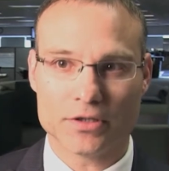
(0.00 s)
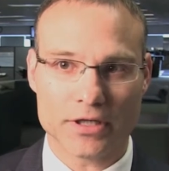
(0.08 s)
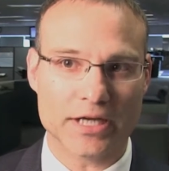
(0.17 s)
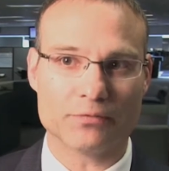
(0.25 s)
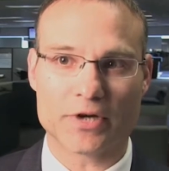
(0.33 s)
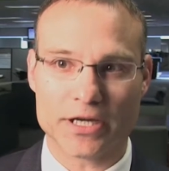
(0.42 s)

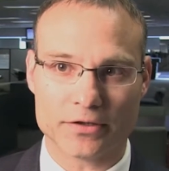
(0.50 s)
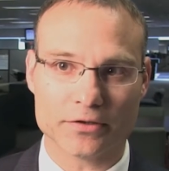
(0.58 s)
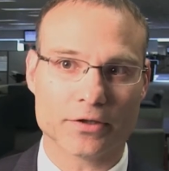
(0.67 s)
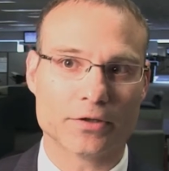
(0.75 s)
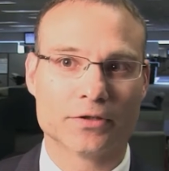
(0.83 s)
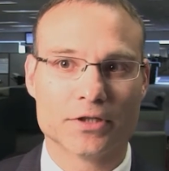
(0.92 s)
and
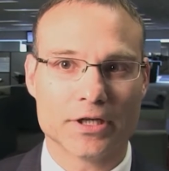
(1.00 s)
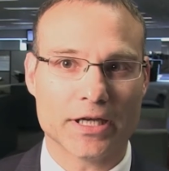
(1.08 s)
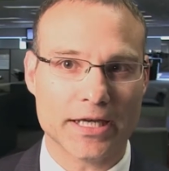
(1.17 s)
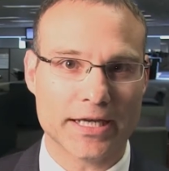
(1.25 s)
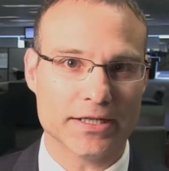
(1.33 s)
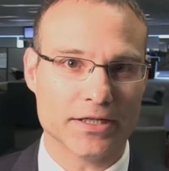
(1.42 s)
regular.
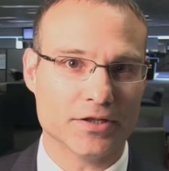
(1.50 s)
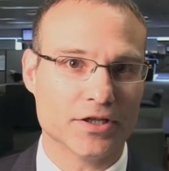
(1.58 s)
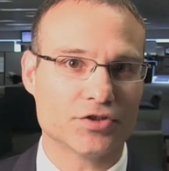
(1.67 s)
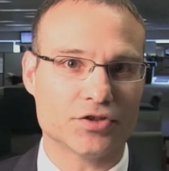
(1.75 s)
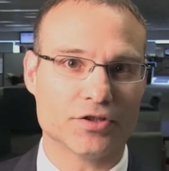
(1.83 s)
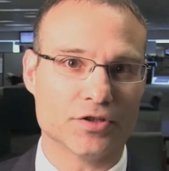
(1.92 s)
And in
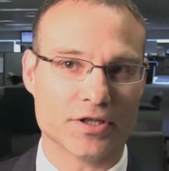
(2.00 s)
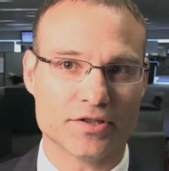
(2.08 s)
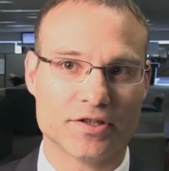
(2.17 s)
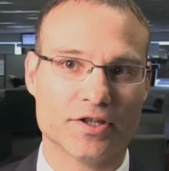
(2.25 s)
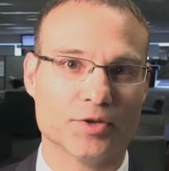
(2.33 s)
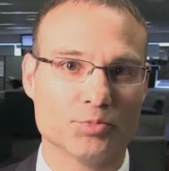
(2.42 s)
addition to the
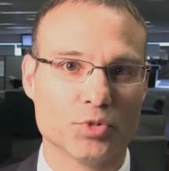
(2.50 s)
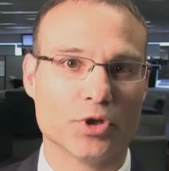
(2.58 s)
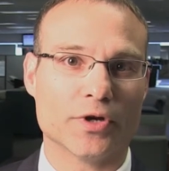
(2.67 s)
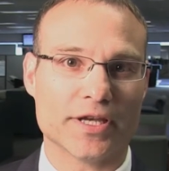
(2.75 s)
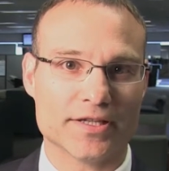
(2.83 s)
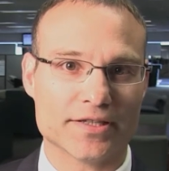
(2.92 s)
city
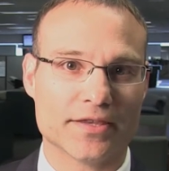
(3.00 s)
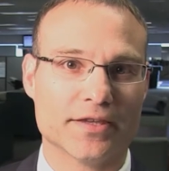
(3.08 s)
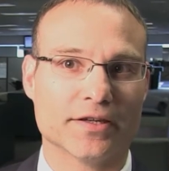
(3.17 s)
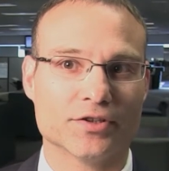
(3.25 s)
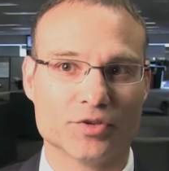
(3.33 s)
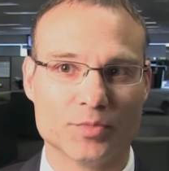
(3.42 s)
employees, I
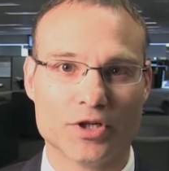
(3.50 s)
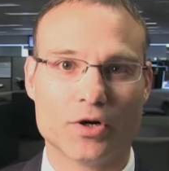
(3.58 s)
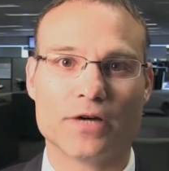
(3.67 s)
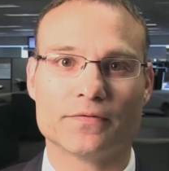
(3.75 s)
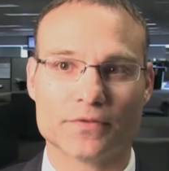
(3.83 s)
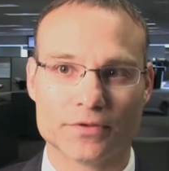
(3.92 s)
think it should be
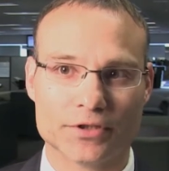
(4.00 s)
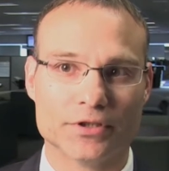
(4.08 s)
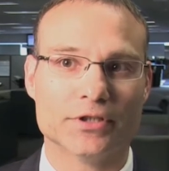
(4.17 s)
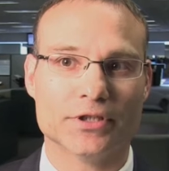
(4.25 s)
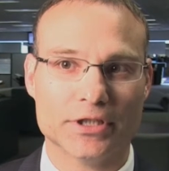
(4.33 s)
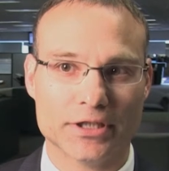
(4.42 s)
offered
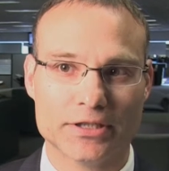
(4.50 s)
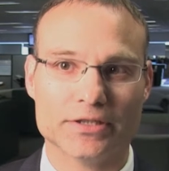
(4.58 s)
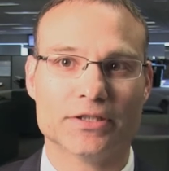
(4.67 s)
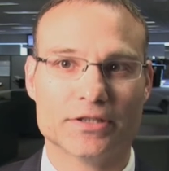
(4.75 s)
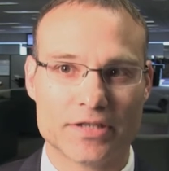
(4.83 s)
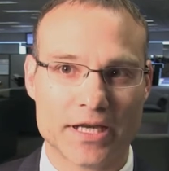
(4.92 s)
and
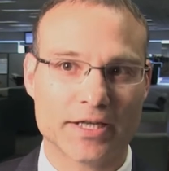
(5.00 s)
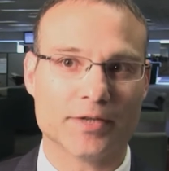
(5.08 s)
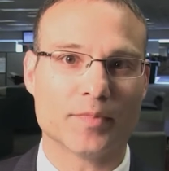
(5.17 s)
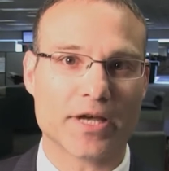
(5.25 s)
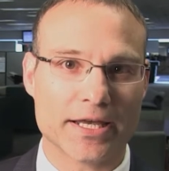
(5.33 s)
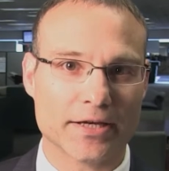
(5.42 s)
taken
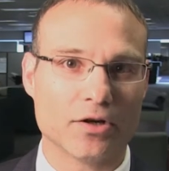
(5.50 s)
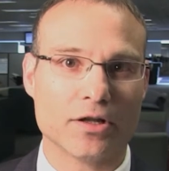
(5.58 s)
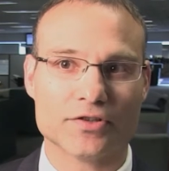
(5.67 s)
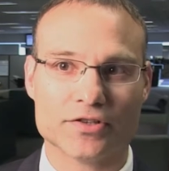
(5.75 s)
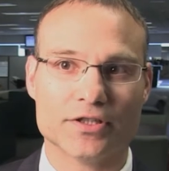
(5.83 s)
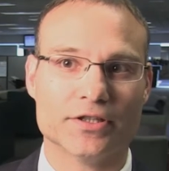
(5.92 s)
by
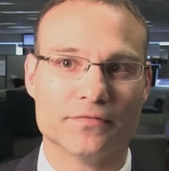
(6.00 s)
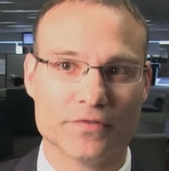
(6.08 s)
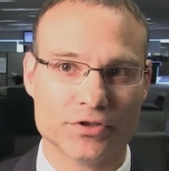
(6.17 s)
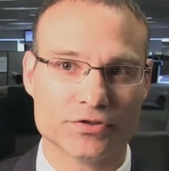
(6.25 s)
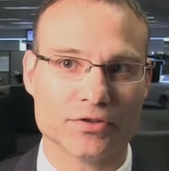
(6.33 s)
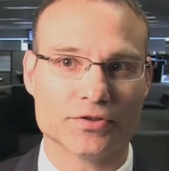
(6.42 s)
all city
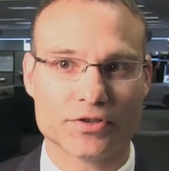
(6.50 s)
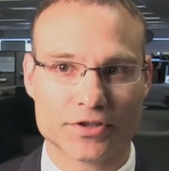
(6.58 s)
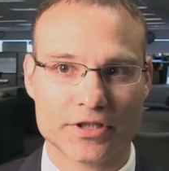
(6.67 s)
officials.